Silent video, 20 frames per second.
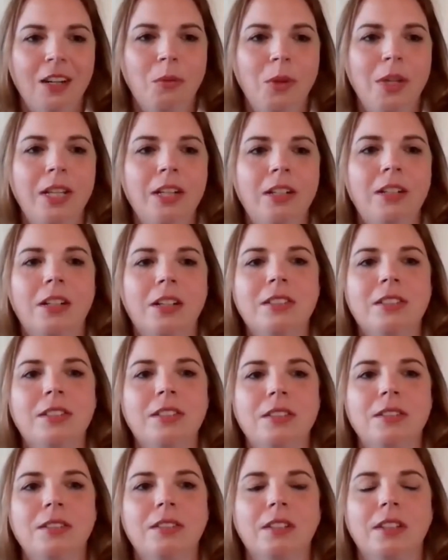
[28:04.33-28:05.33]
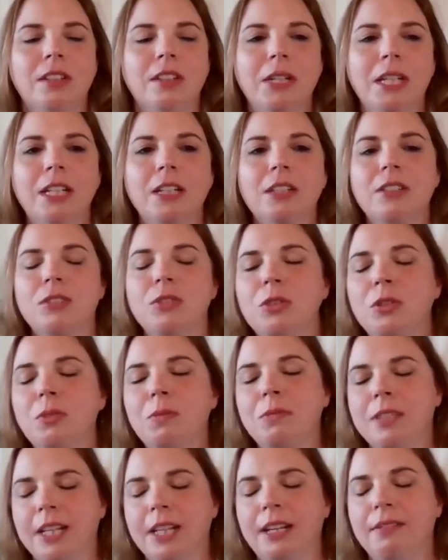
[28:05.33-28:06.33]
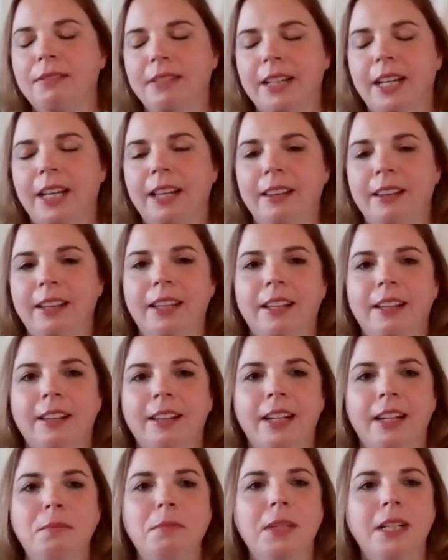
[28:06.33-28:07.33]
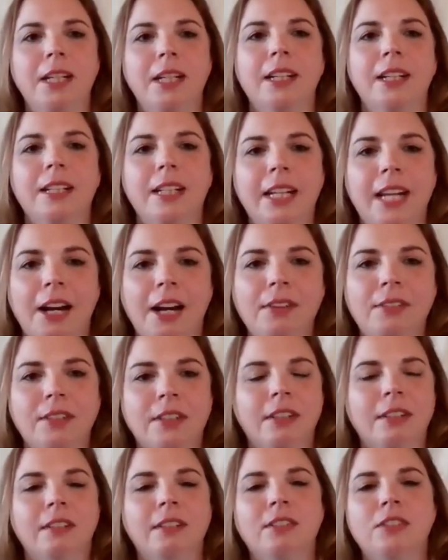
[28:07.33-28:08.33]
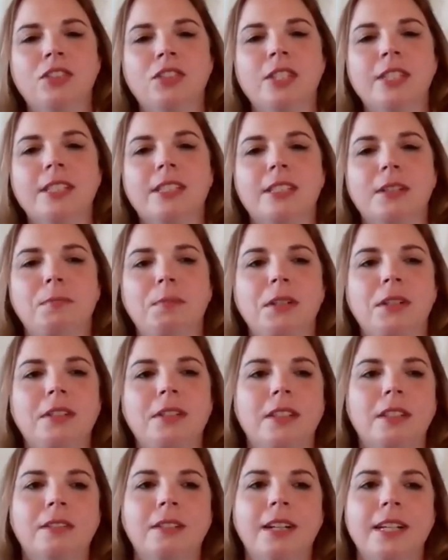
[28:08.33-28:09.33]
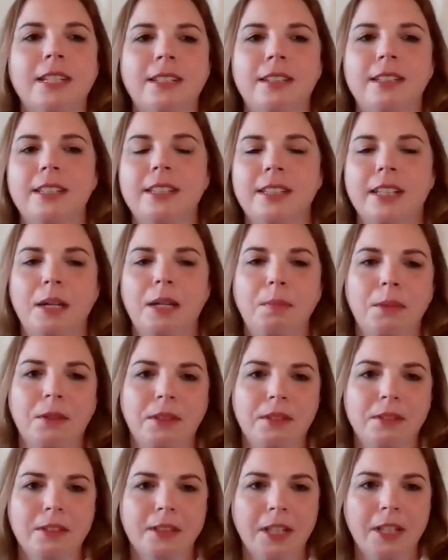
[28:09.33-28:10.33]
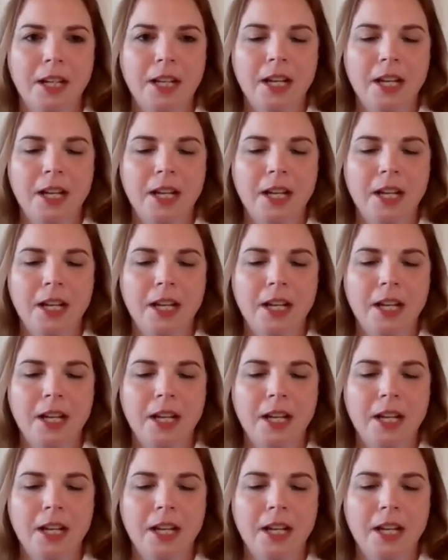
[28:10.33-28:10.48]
We can assume safely, I think, that immediately after Jesus appeared to the rest of the disciples,